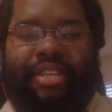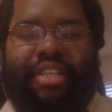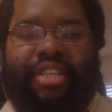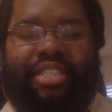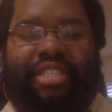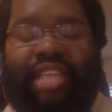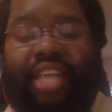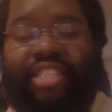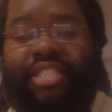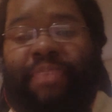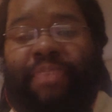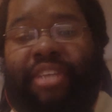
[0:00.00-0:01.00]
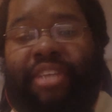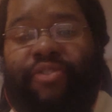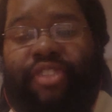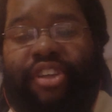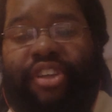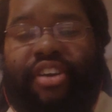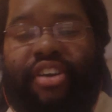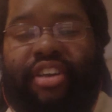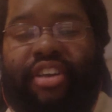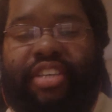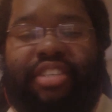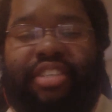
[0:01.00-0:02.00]
today's a special vlog
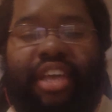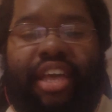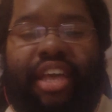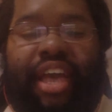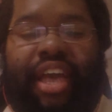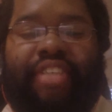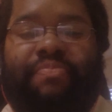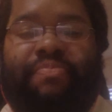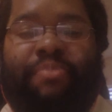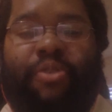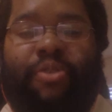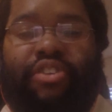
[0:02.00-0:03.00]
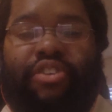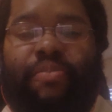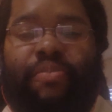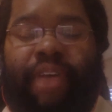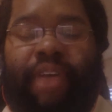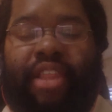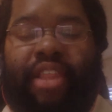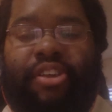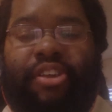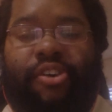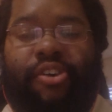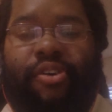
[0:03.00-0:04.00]
because, as most of you probably
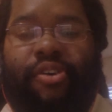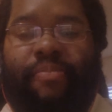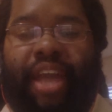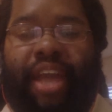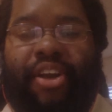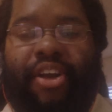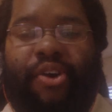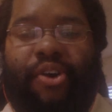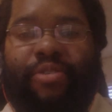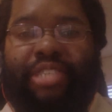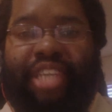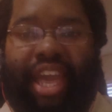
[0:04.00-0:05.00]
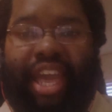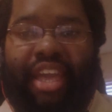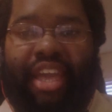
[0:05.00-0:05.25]
know, my co-host Kate